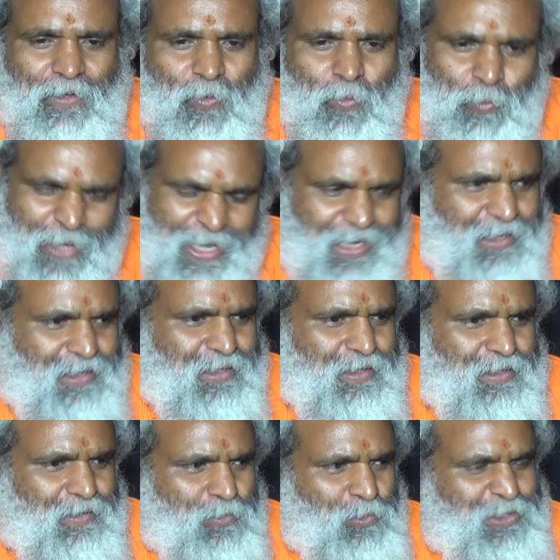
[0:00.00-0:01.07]
When
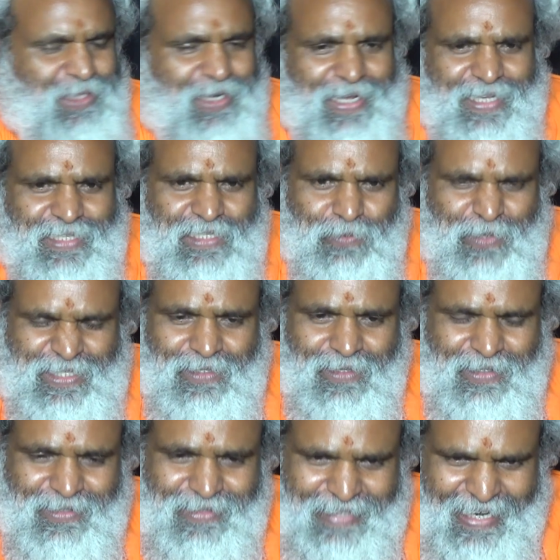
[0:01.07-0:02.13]
Uttarakasi was
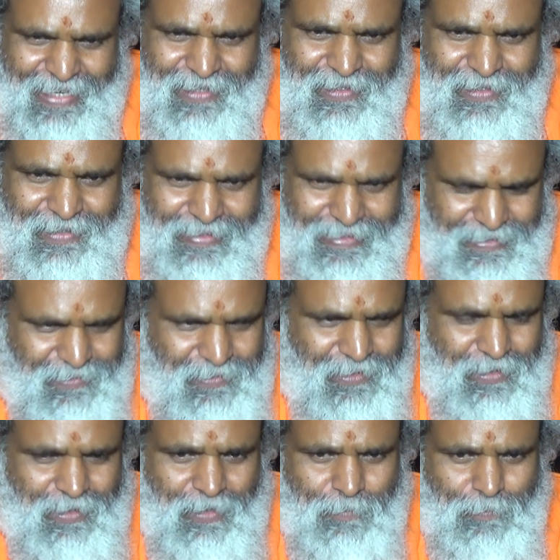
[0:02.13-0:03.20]
not that
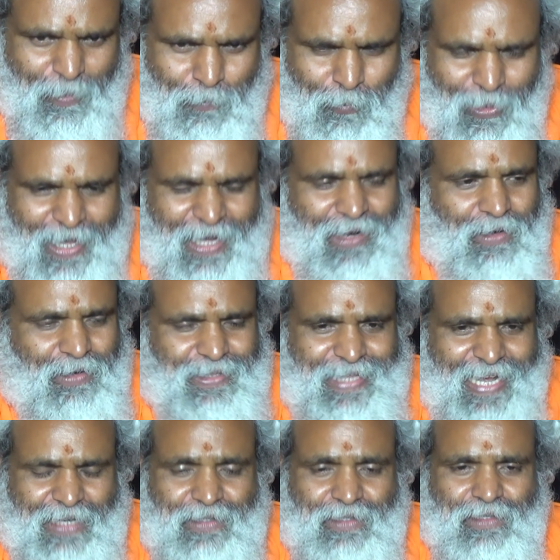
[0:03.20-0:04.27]
popular or
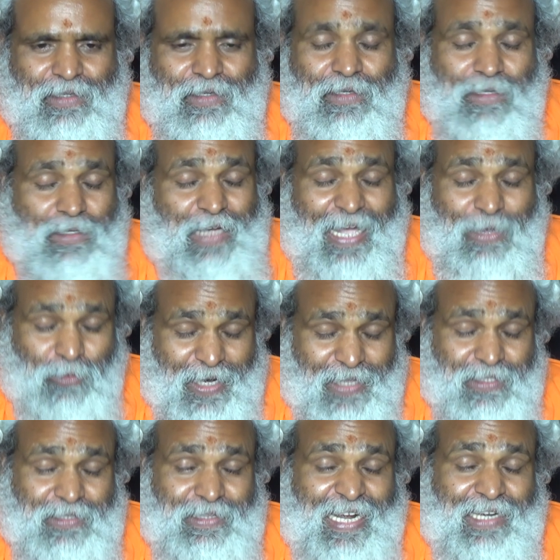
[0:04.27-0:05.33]
that, I would rather
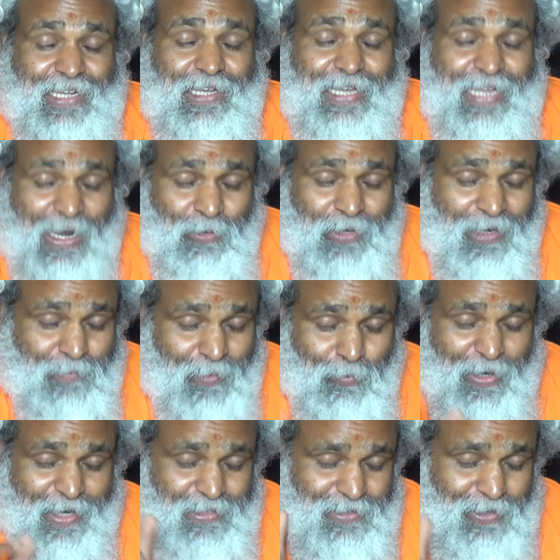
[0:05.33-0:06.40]
say that crowded,
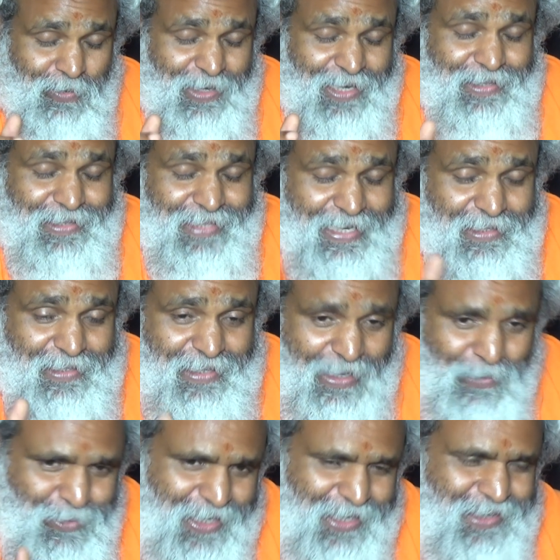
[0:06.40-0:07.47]
popular is the wrong word, that
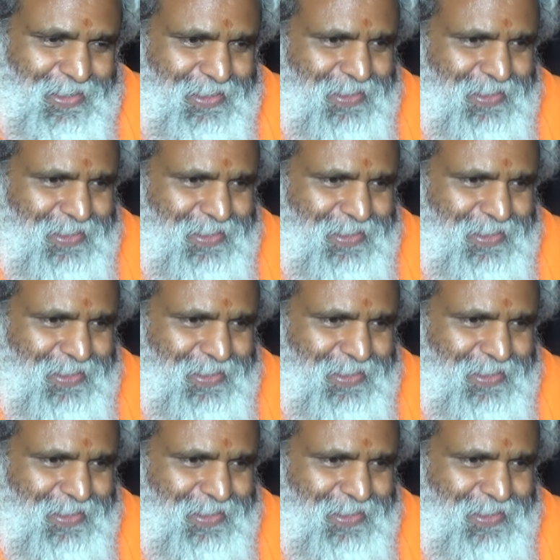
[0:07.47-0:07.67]
crowded.